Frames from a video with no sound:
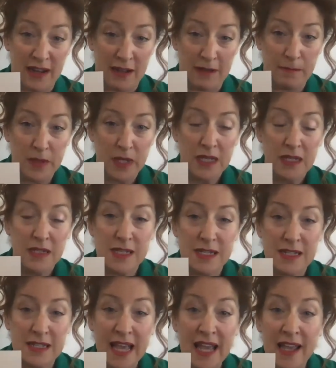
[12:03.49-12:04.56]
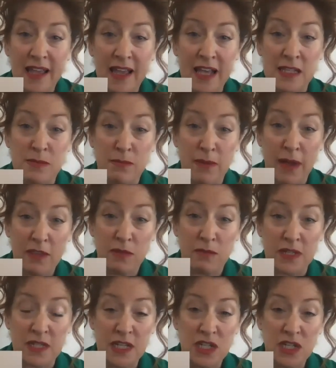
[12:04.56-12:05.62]
Today, as
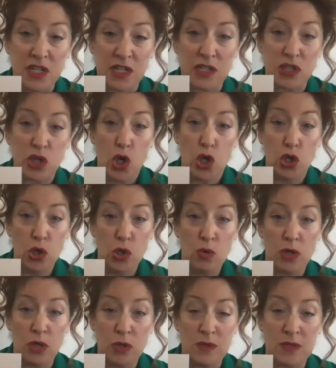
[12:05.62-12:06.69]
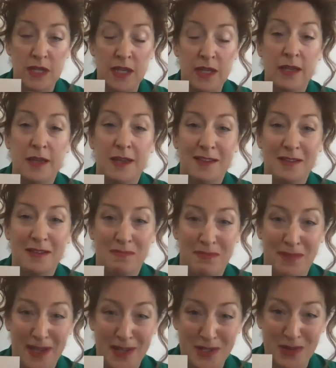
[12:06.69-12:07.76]
mathematicians, you are using
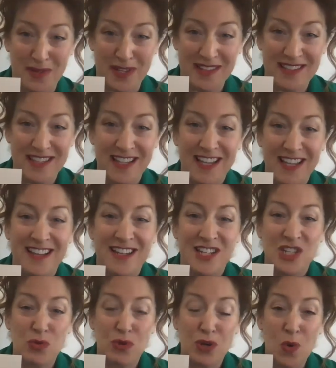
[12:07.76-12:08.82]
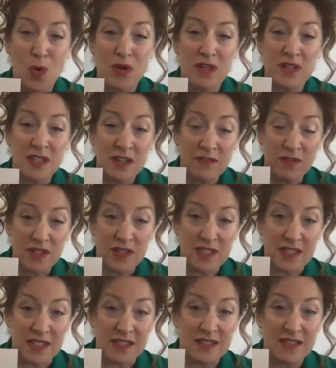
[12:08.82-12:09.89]
measurements to record
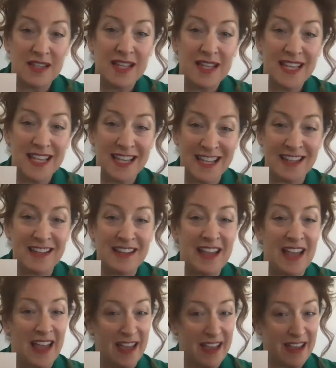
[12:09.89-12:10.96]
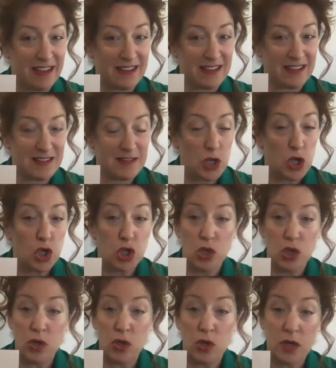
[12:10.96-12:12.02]
differences in eggs. You can
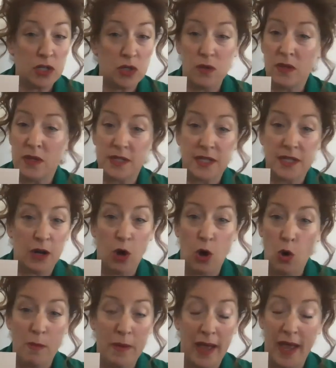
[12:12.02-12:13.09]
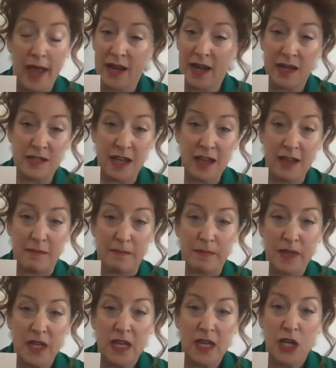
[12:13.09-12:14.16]
do this at home anytime.
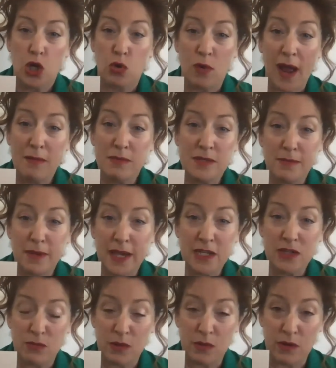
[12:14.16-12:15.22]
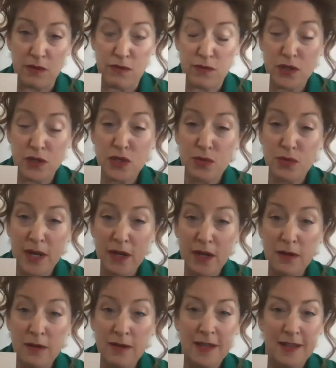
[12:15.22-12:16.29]
Grab some eggs from your refrigerator
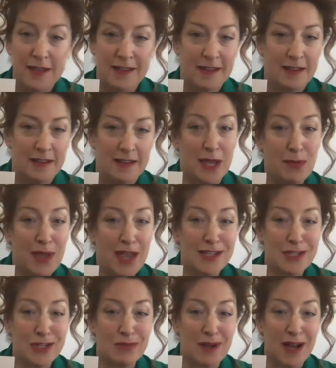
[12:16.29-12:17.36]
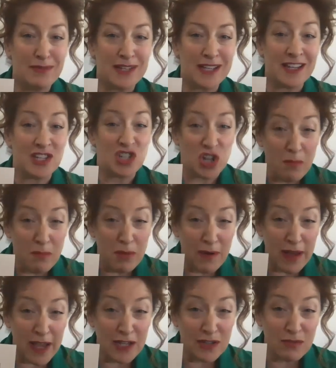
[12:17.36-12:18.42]
Maybe ask your mom to get jumbo
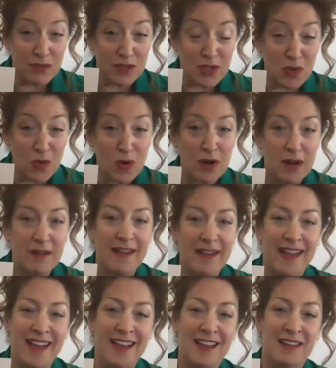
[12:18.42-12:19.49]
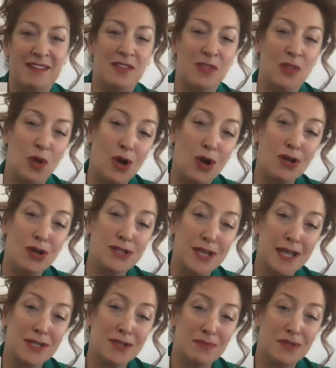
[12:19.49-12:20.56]
eggs from the store and large eggs from
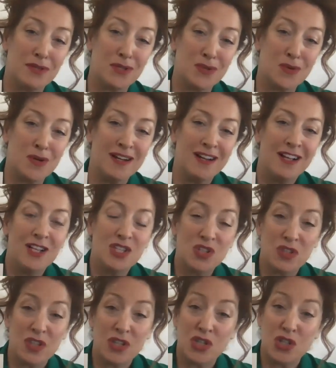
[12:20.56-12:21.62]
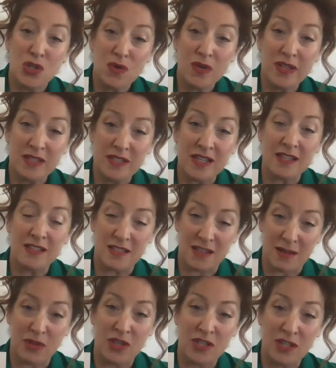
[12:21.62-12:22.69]
the store so that you can see some of the
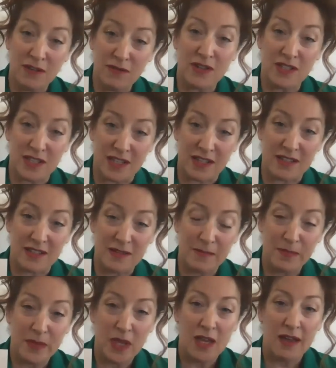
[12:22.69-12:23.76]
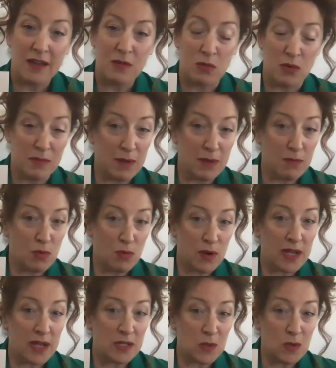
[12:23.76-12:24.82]
differences. Remember when I
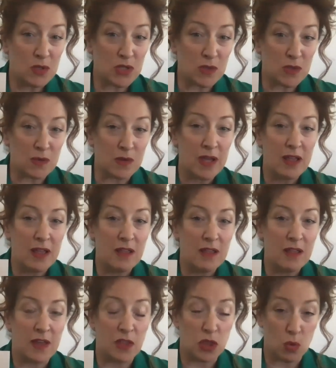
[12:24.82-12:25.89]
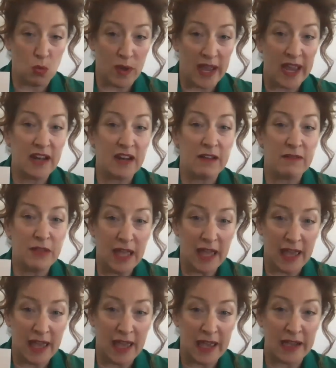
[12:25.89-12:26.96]
told you that the weight of the
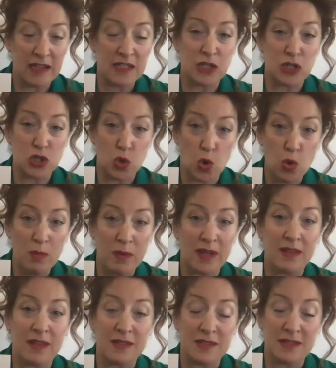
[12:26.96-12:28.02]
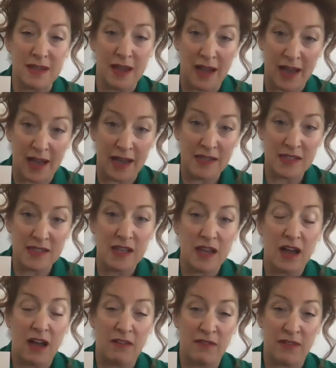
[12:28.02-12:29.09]
eggs determine the size
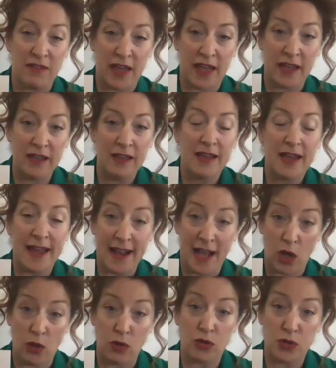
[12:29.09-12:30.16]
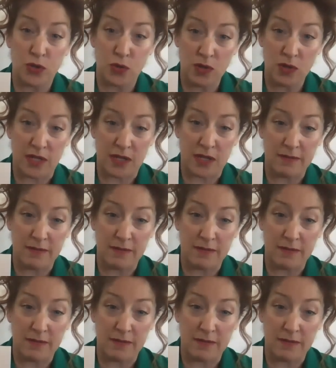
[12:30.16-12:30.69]
of egg and how they're sorted.